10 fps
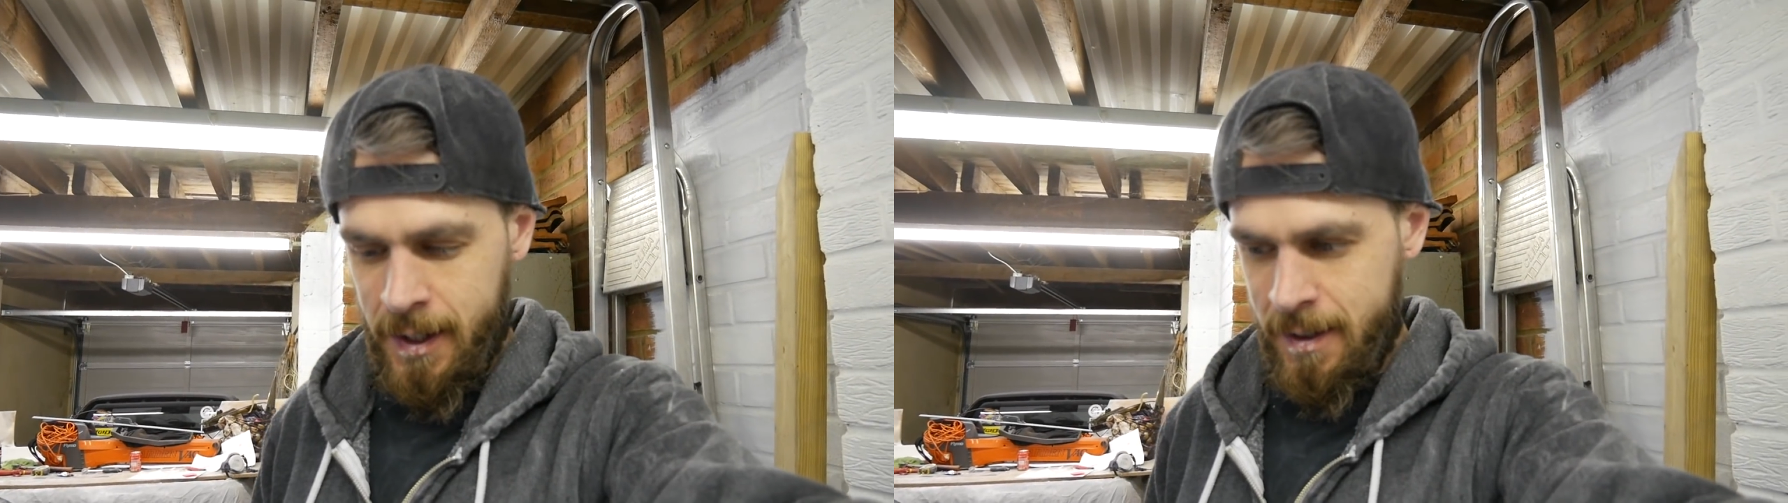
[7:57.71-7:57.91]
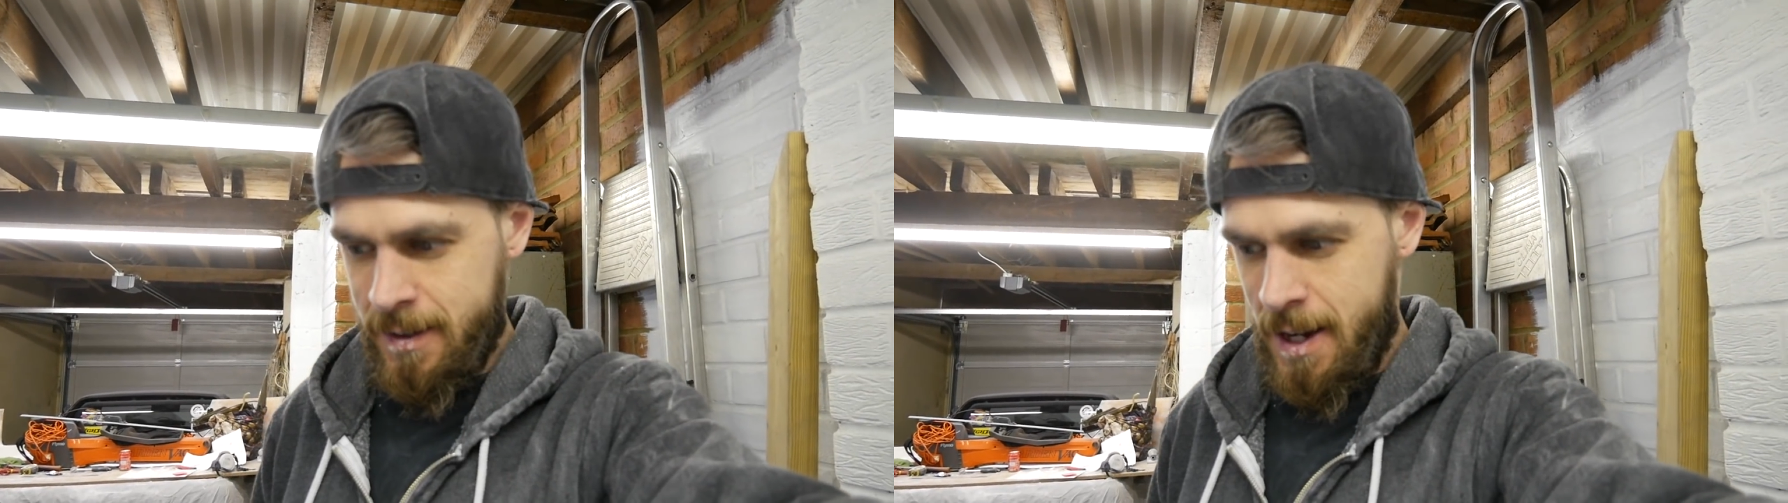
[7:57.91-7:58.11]

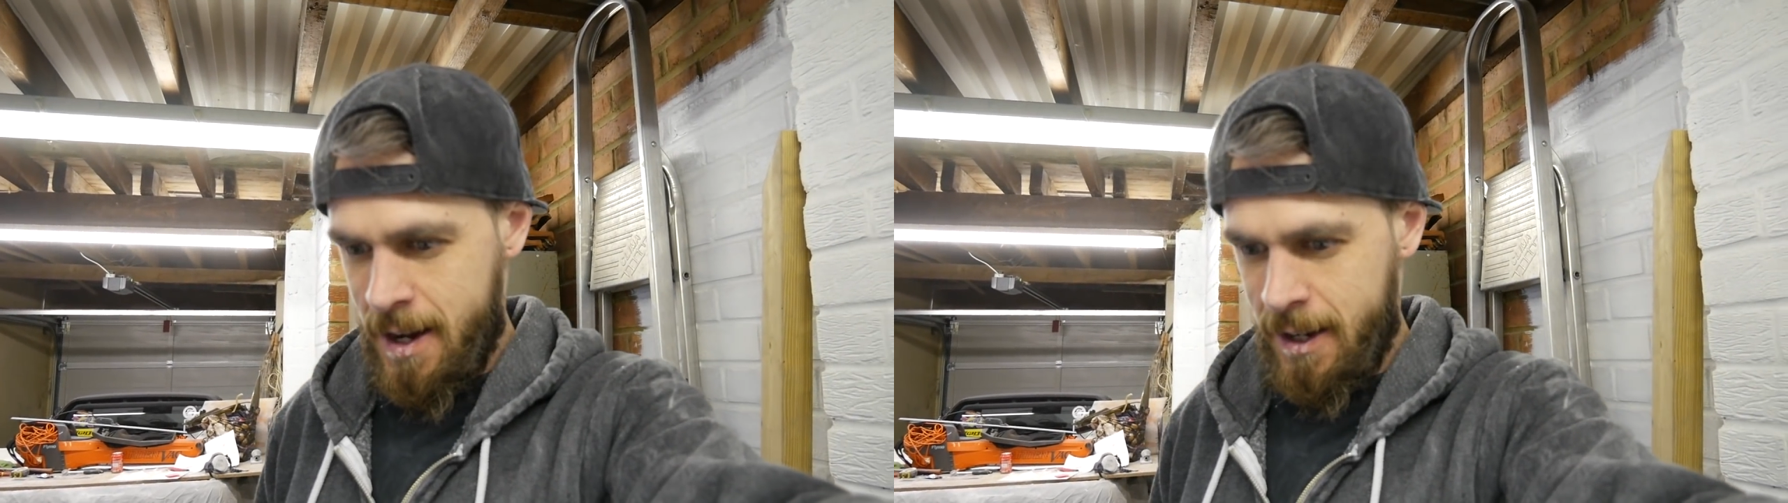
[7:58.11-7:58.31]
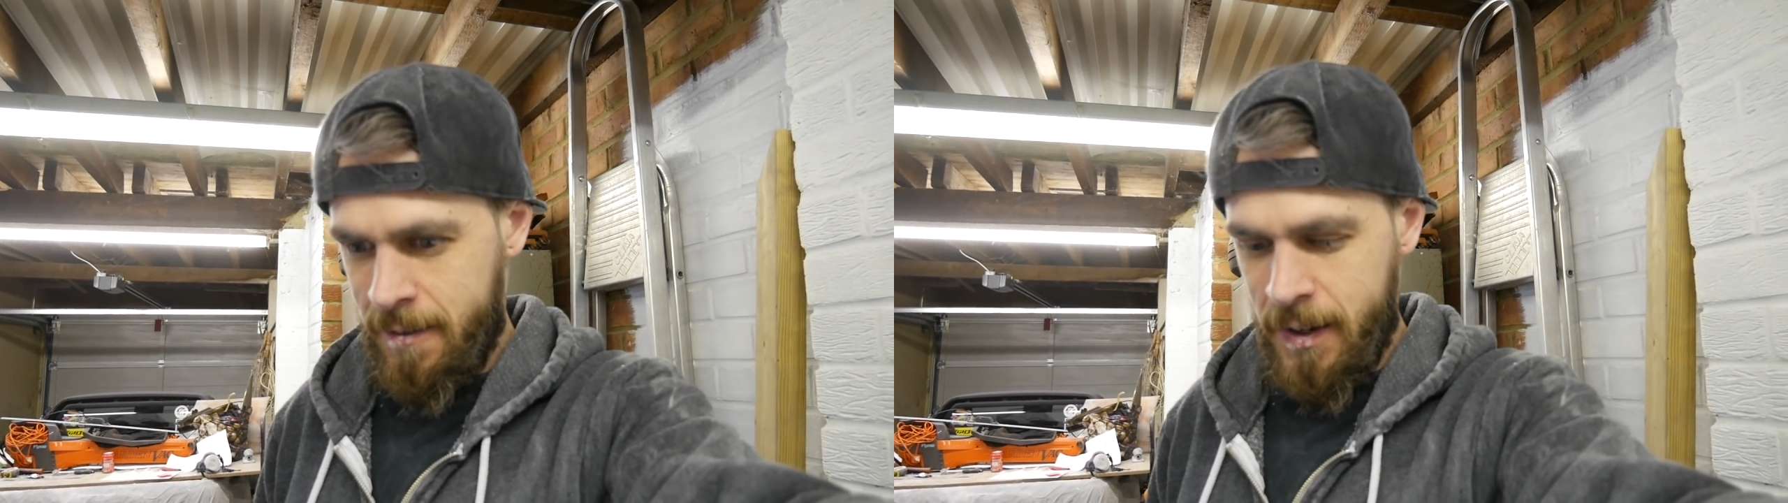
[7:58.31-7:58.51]
and
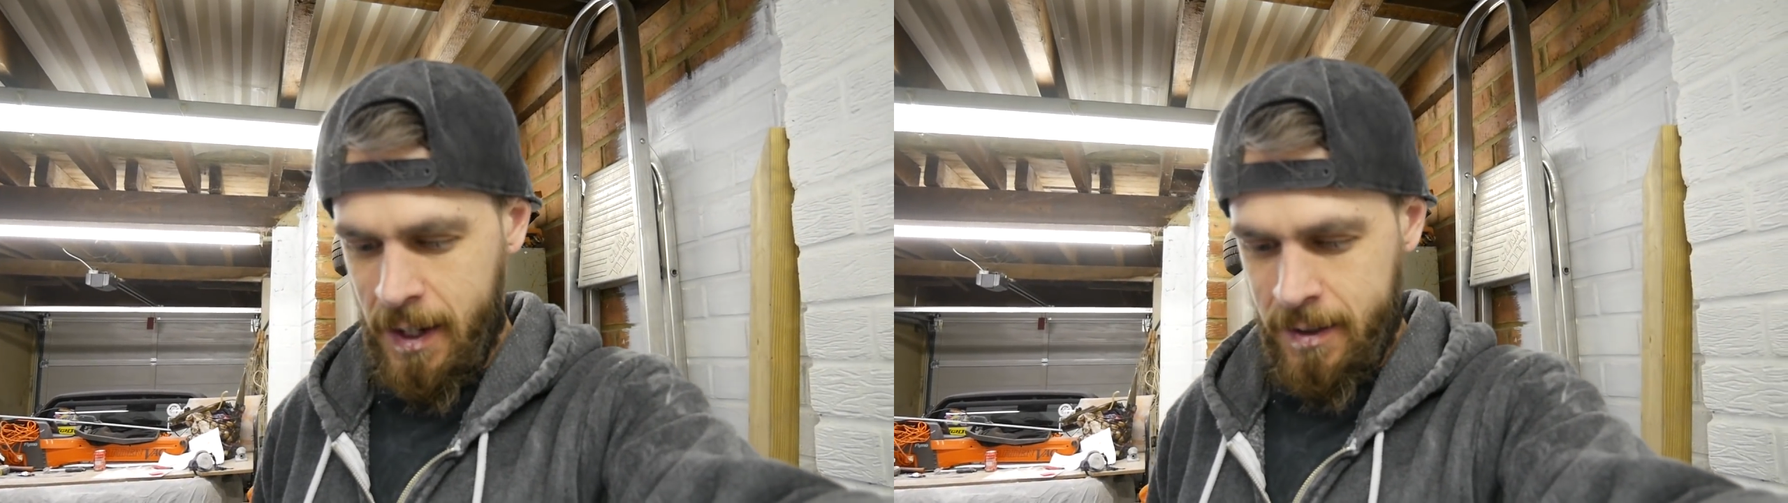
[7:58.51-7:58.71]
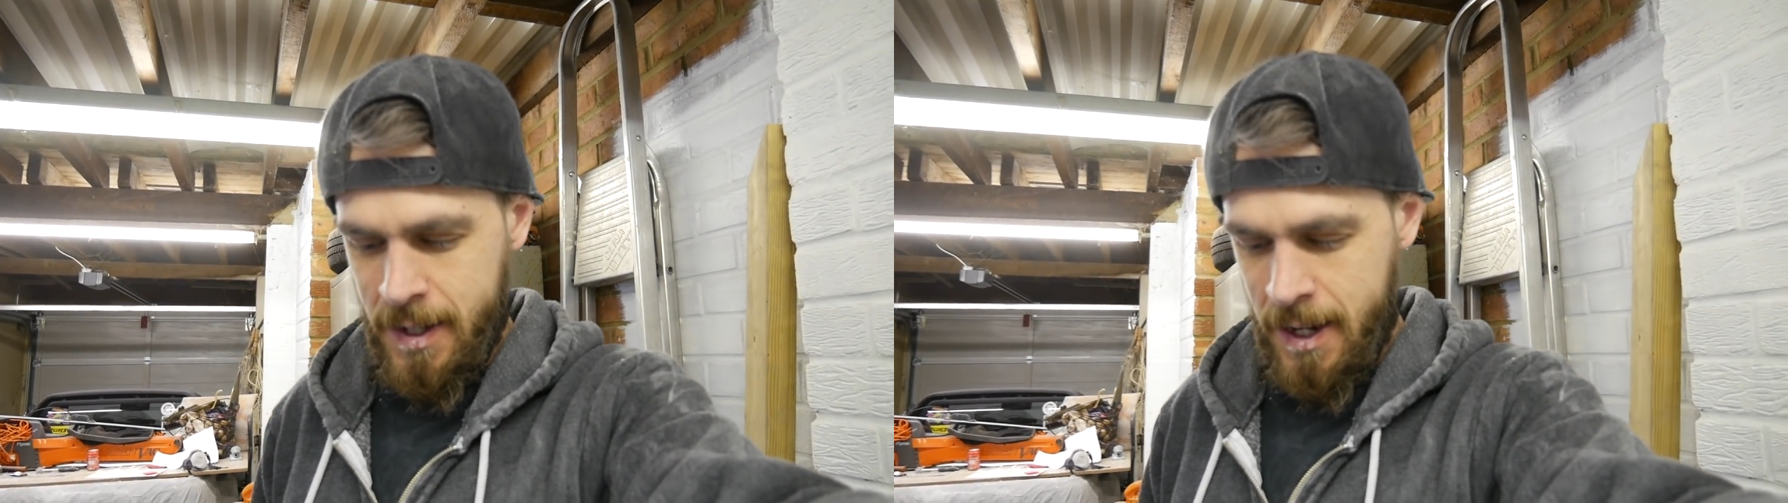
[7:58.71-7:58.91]
sanding and filling
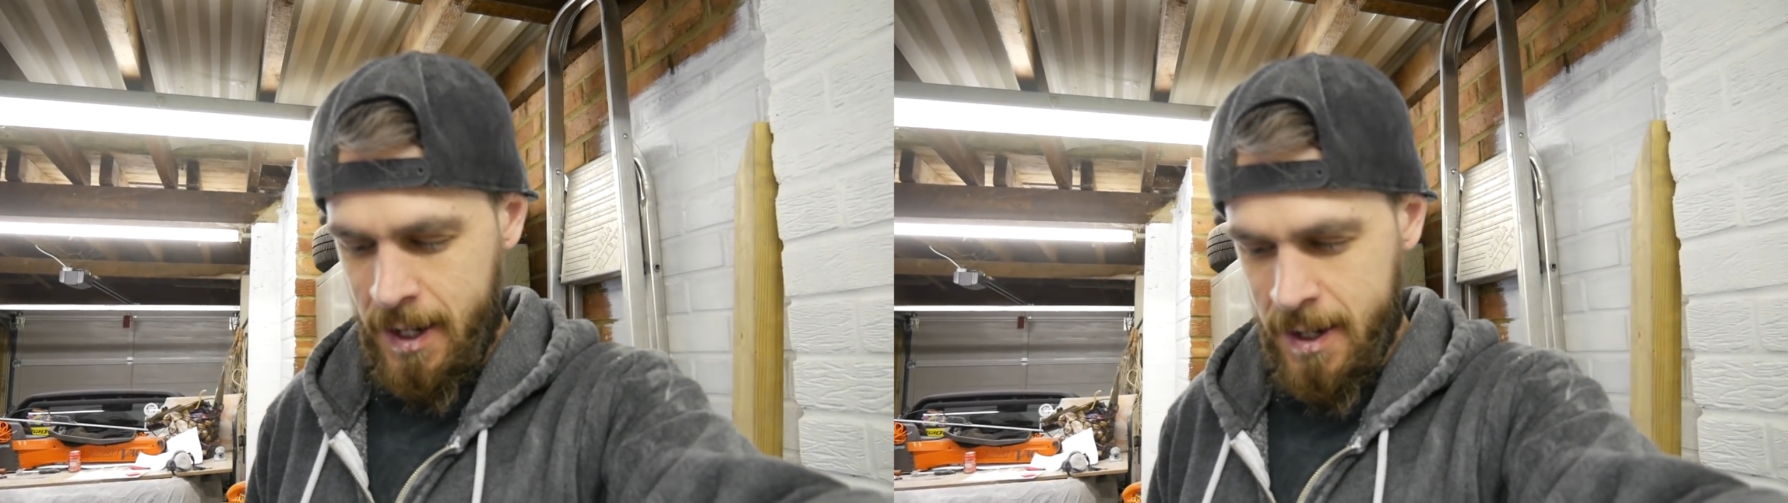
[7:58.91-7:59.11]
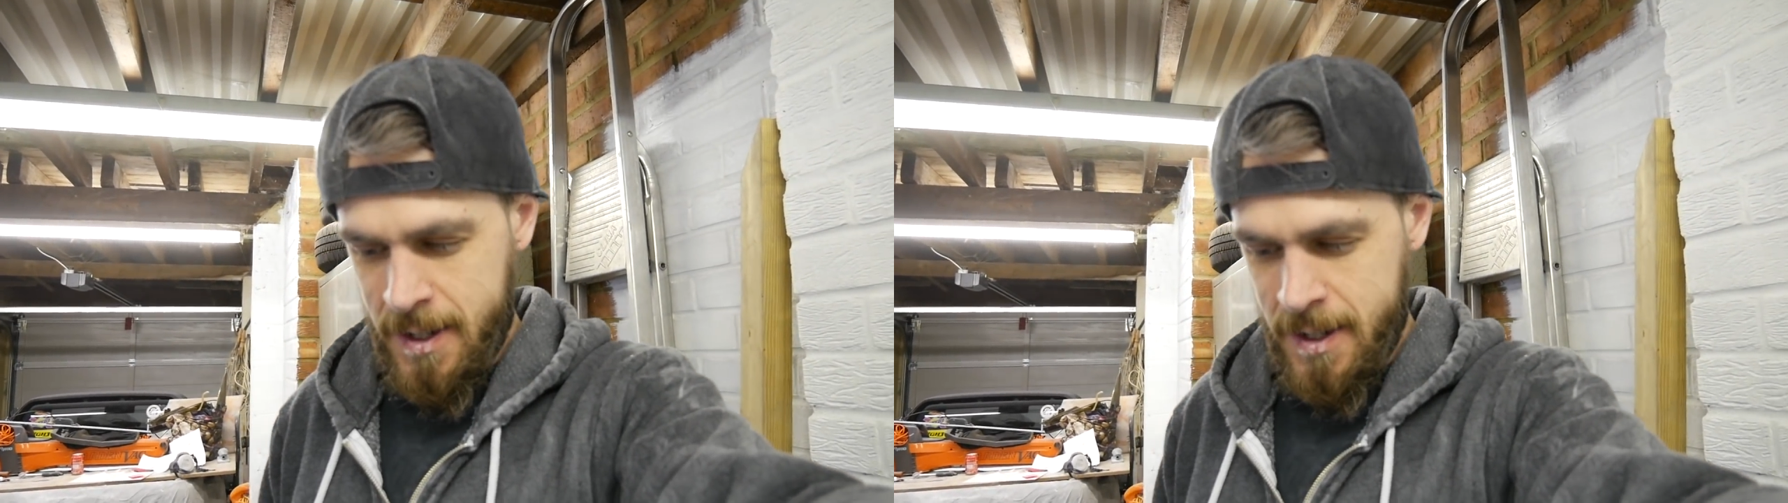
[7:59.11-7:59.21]
and sanding.